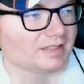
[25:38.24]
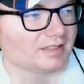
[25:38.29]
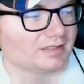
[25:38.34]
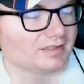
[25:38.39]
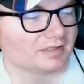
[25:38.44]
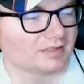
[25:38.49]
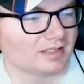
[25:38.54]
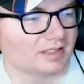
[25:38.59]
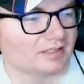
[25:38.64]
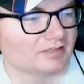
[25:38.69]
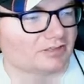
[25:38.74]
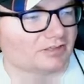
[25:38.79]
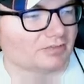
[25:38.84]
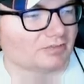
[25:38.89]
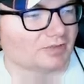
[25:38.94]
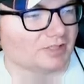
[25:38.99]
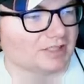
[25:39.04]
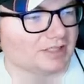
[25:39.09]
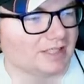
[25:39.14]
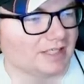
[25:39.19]
the
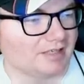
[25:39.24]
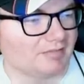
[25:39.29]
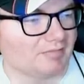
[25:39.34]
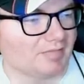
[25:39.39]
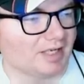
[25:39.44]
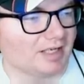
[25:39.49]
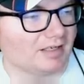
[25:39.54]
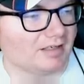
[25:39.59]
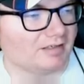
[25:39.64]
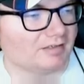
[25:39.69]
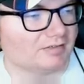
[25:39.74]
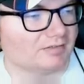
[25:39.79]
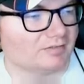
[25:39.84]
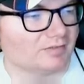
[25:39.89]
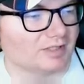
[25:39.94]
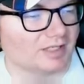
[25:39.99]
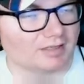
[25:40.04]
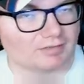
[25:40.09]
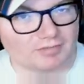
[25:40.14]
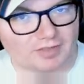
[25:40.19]
caution when it came out
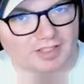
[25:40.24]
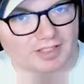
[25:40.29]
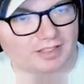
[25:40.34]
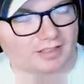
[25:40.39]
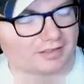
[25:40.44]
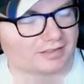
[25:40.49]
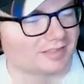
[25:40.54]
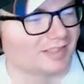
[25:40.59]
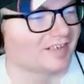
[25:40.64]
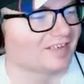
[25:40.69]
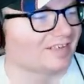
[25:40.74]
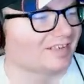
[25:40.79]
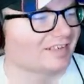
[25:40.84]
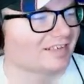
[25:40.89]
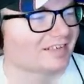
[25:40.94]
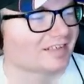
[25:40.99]
when I wrecked.